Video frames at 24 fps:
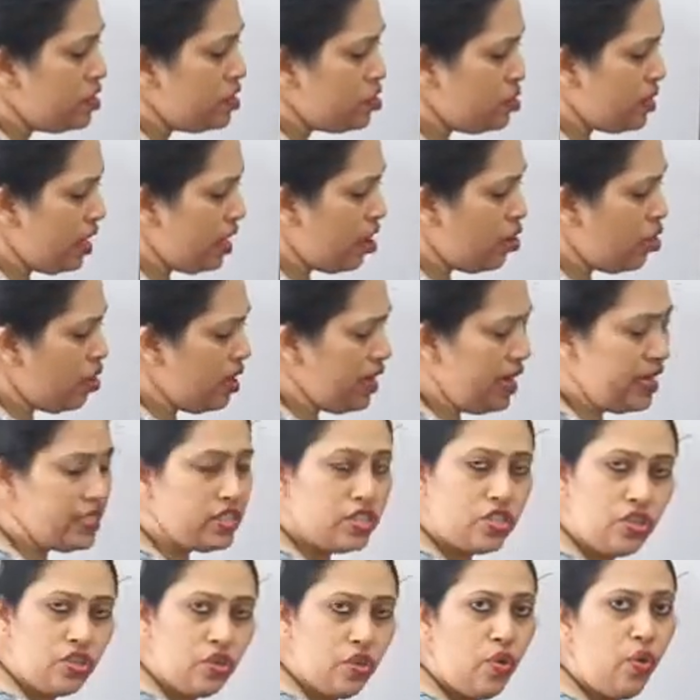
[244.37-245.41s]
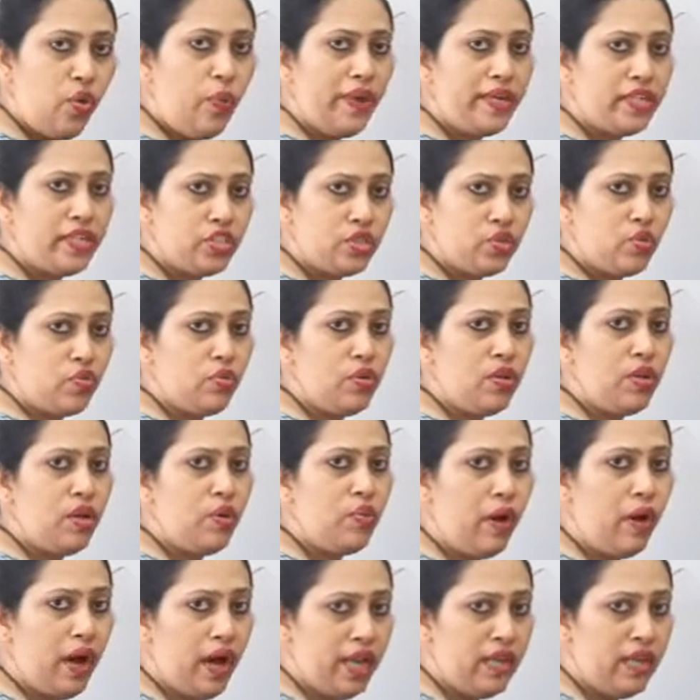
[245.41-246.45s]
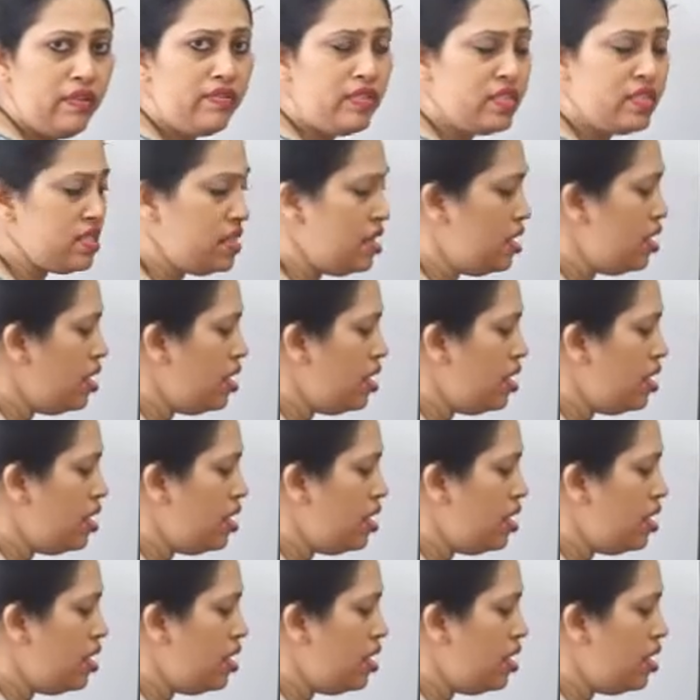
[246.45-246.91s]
so they are called atrioventricular valves.